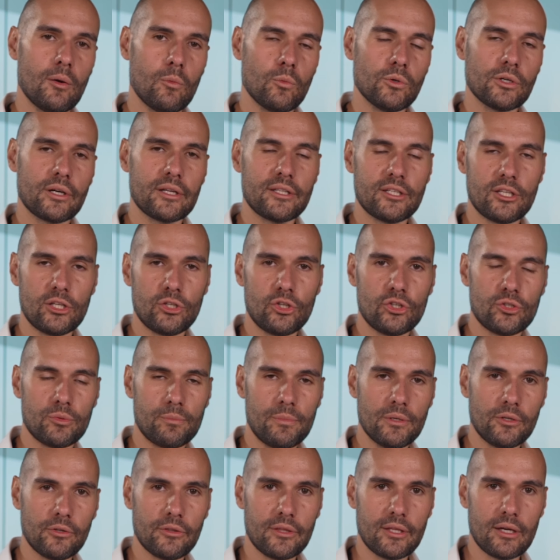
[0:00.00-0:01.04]
will continue to
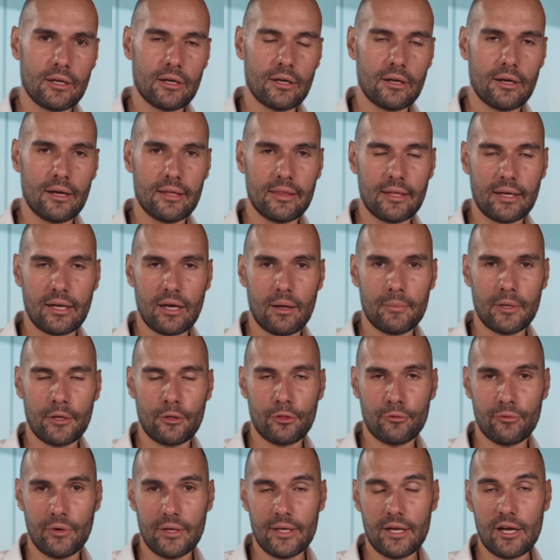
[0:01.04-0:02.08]
build there in the coming
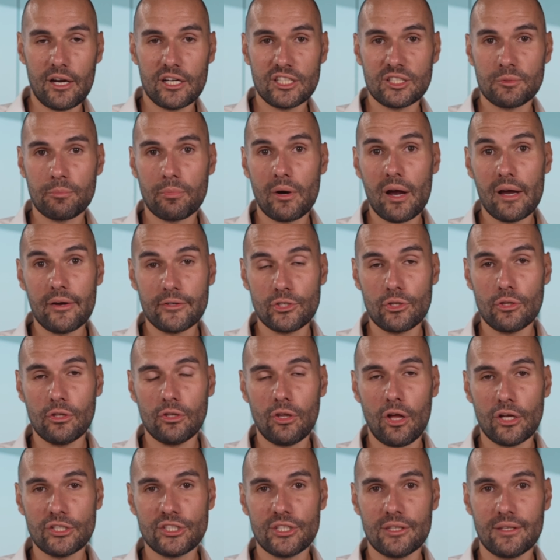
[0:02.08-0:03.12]
3 years prior to the
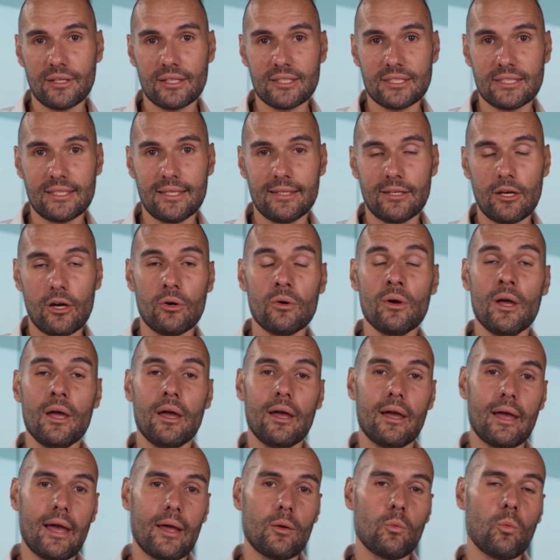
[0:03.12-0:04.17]
launch of the casino.
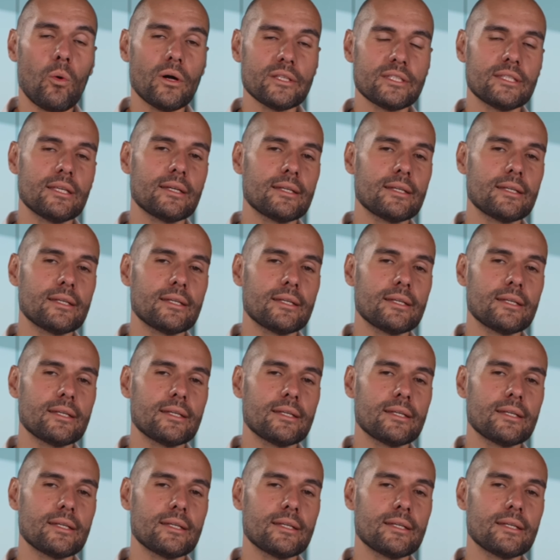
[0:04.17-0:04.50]
And once the